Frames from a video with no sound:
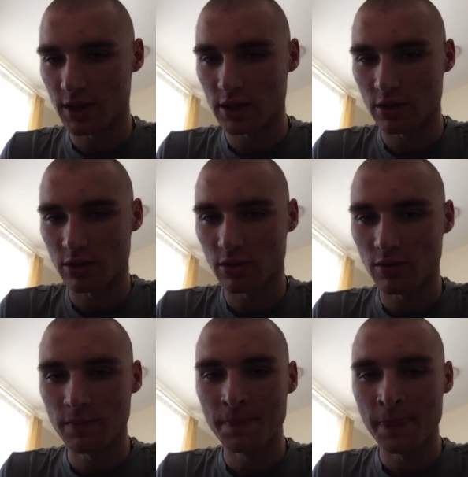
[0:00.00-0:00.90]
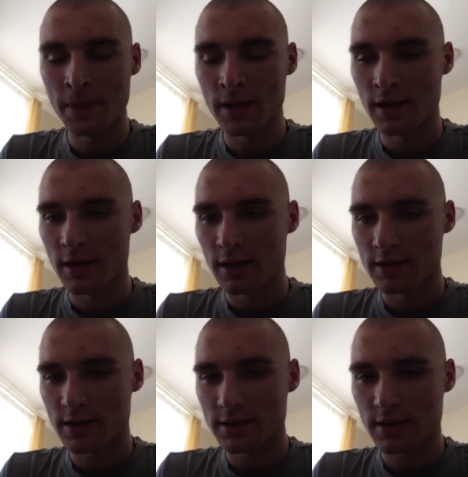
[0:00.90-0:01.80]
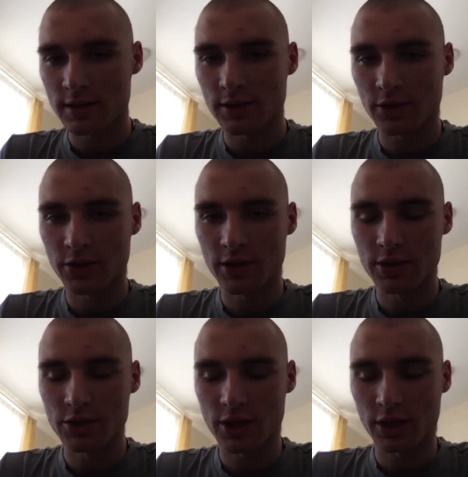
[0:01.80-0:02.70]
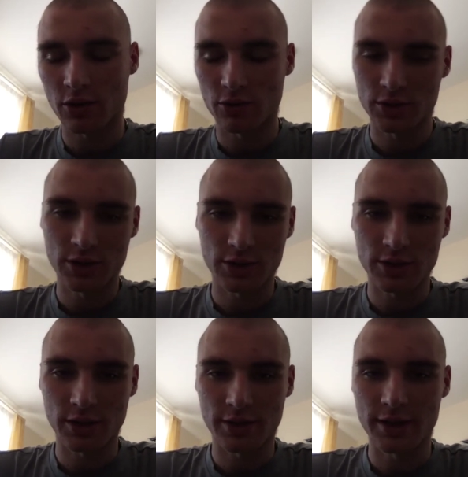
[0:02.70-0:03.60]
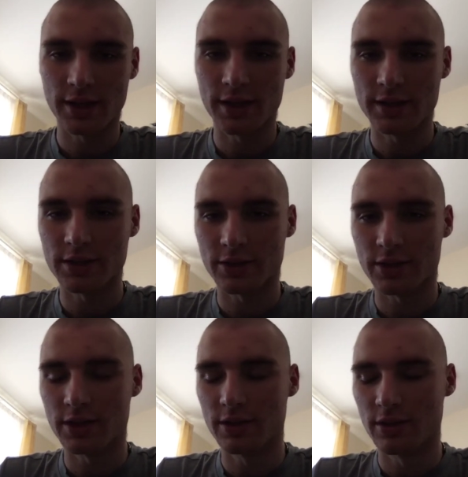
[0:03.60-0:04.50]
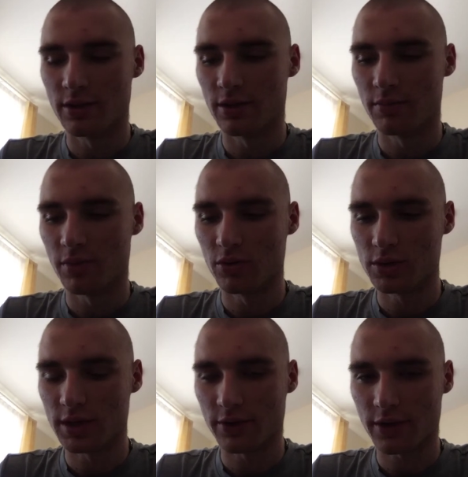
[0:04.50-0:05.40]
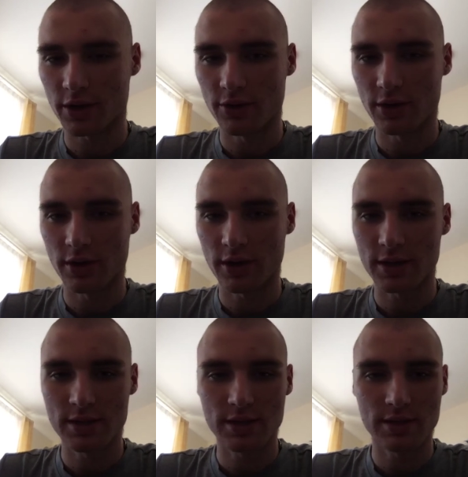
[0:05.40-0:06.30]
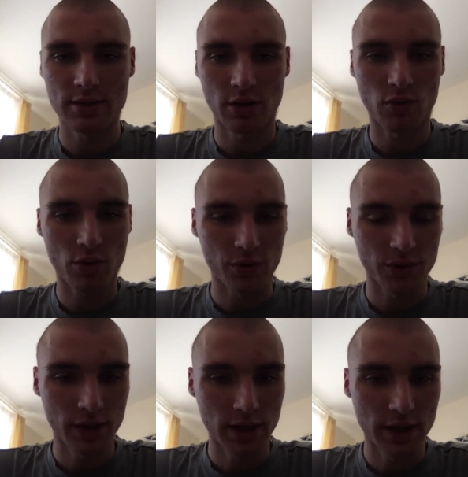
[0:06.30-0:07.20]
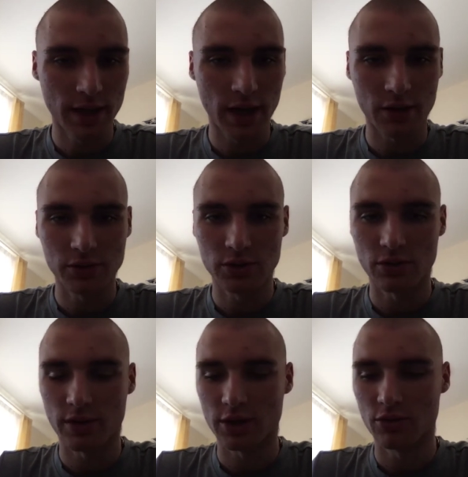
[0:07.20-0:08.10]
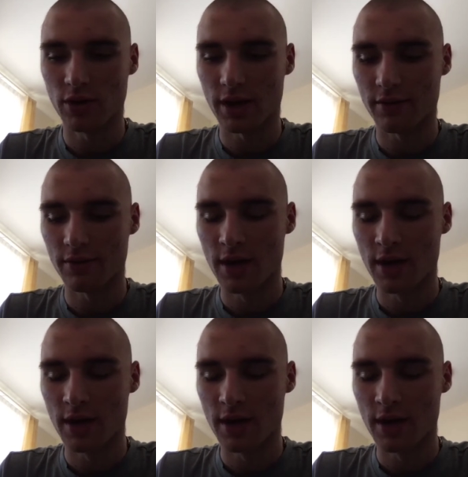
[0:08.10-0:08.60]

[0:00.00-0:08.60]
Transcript: and you know since I started this channel or started I started uh, posting regularly it's the quarantine now so I do have